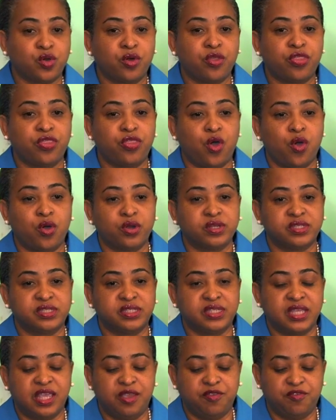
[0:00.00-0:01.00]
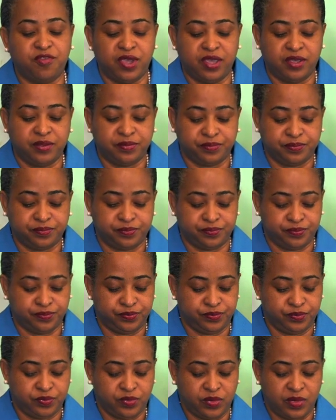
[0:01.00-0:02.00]
our thoughts to giving.
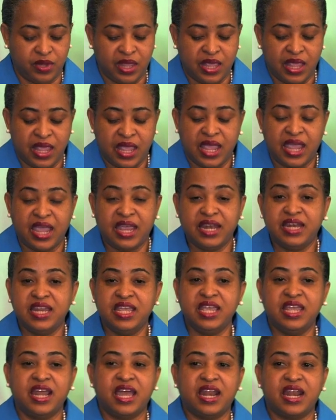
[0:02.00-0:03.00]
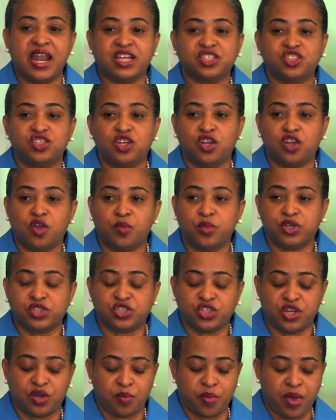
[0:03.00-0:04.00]
Indeed, at National
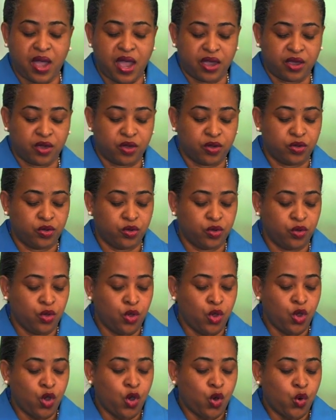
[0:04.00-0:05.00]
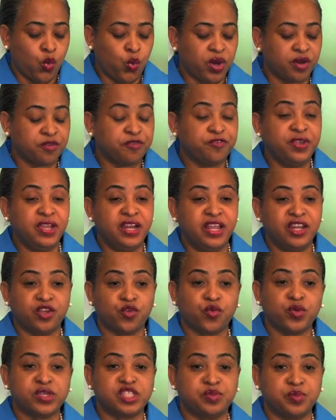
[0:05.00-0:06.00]
Commercial Bank, we are feeling the
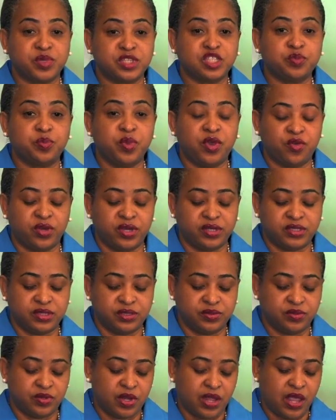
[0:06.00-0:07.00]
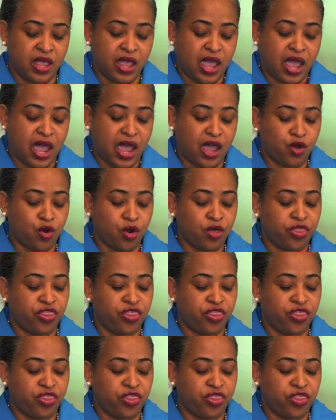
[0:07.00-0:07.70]
Christmas spirit, and our